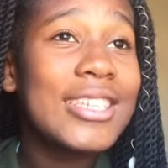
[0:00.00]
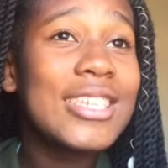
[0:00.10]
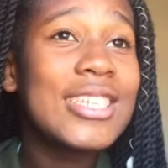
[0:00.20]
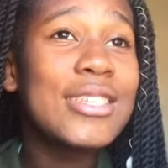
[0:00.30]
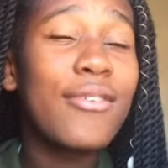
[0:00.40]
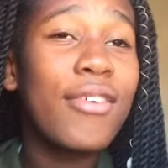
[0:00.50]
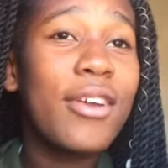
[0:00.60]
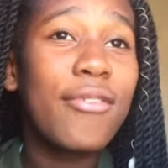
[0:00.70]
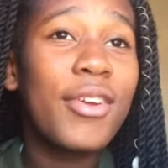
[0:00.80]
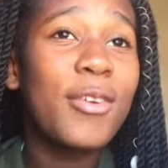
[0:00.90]
This is a
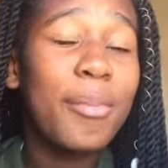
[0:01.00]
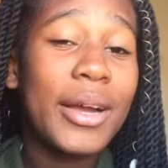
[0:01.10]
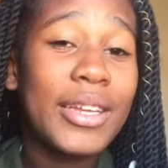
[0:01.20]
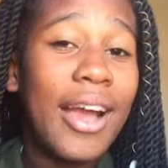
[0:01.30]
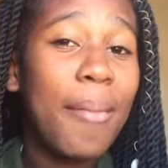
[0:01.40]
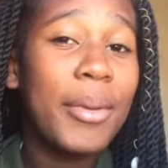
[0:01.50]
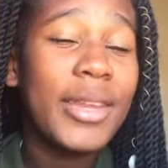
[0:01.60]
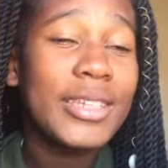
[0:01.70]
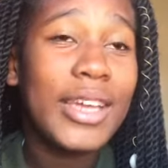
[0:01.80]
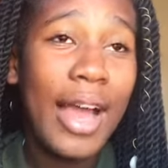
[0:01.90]
very, very bad habit
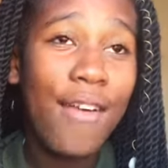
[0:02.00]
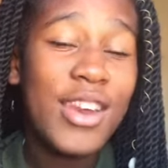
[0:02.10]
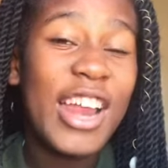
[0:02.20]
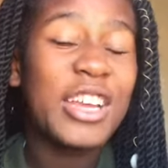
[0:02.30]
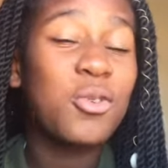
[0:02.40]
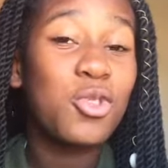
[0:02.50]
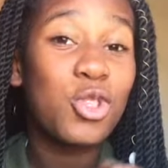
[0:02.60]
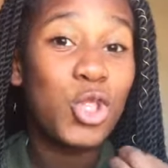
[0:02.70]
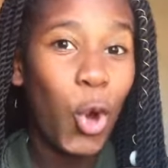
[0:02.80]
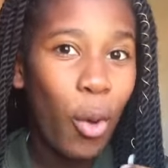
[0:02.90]
that I have that I need to
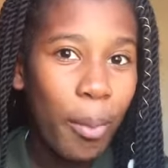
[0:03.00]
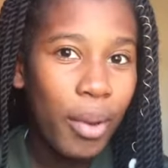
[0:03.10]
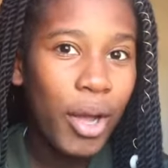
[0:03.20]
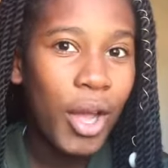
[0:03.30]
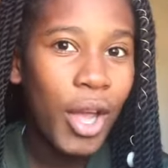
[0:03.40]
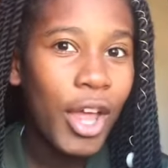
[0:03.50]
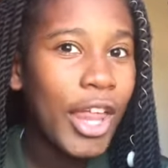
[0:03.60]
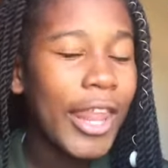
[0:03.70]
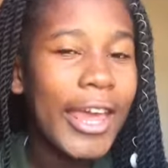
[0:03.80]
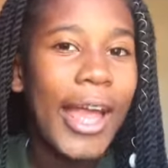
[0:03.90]
stop.
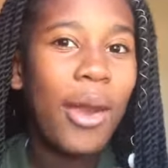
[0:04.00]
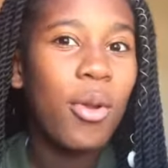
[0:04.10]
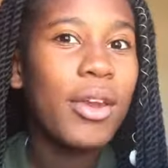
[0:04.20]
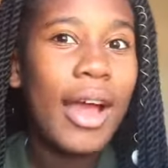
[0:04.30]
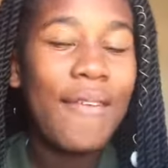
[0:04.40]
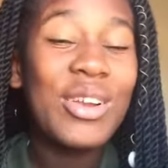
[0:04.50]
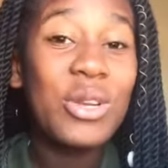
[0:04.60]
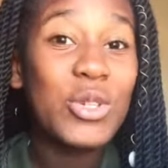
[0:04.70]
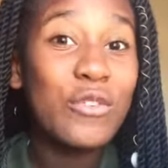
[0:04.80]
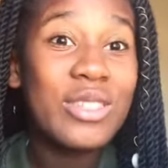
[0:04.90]
Like, I don't have a
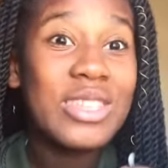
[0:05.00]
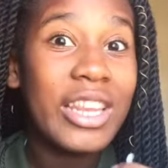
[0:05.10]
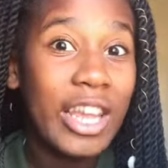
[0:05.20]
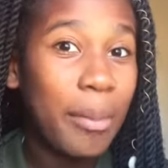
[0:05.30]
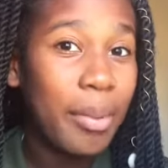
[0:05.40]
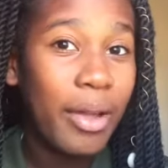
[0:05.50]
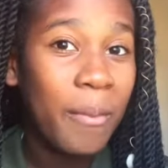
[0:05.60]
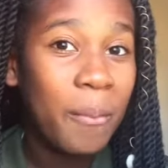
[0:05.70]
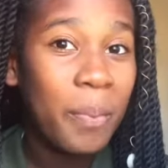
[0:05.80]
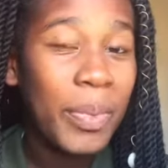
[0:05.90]
lot of sleep.
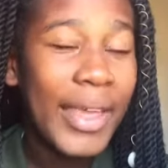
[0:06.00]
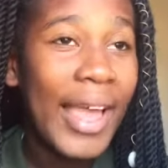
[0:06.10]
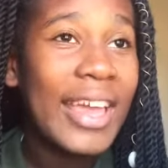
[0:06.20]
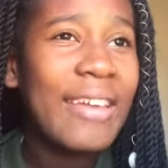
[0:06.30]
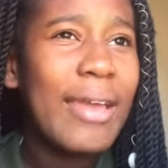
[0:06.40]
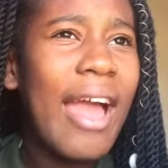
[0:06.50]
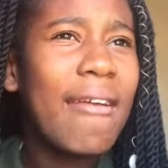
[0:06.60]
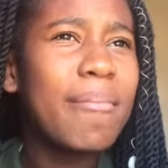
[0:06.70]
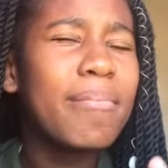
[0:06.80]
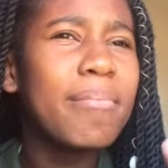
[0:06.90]
I
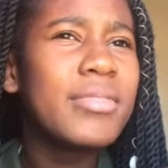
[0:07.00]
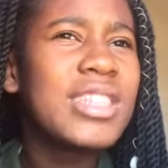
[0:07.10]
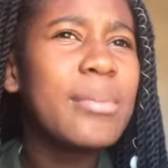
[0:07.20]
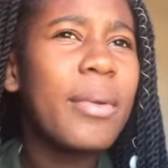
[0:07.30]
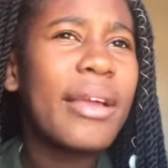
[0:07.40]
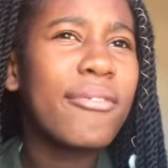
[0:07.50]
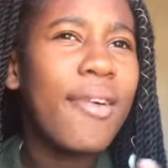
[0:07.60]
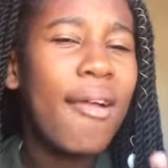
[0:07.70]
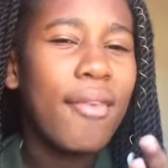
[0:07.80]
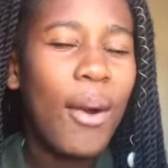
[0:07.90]
sleep like
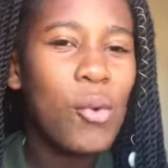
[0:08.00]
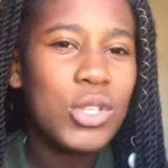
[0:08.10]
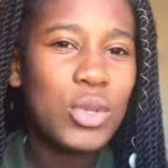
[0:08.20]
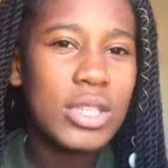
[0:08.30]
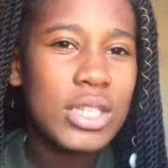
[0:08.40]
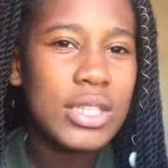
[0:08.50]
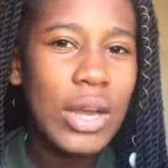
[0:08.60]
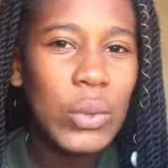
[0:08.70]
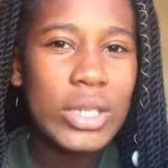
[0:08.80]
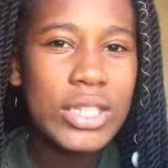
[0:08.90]
5 hours or 6
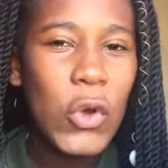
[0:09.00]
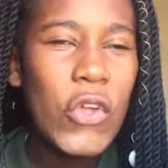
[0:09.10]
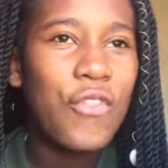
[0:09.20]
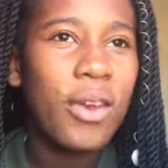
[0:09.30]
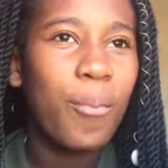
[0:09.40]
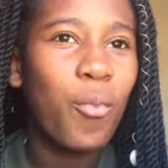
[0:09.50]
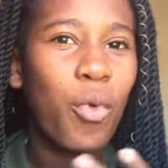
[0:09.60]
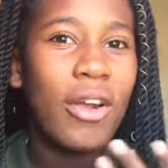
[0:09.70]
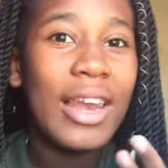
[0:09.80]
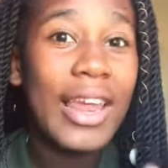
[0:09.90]
hours or
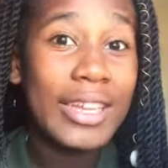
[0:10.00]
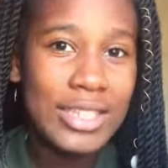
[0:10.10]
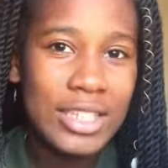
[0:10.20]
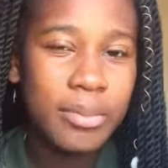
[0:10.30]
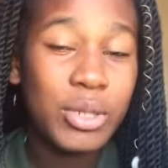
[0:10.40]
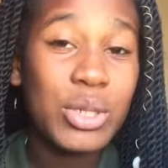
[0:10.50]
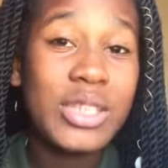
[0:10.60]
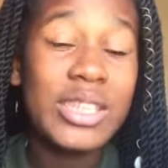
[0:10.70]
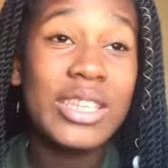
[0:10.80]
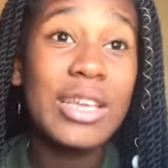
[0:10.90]
even less
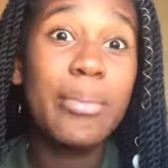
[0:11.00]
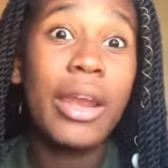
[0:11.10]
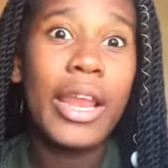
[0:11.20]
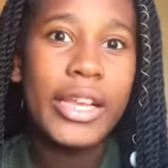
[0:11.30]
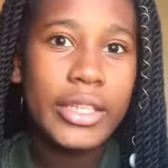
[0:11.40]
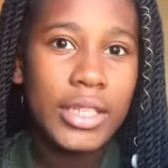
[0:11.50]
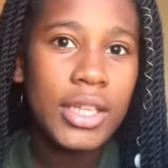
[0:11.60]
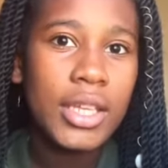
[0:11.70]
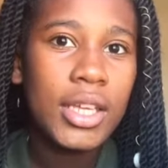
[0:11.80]
because I sleep late.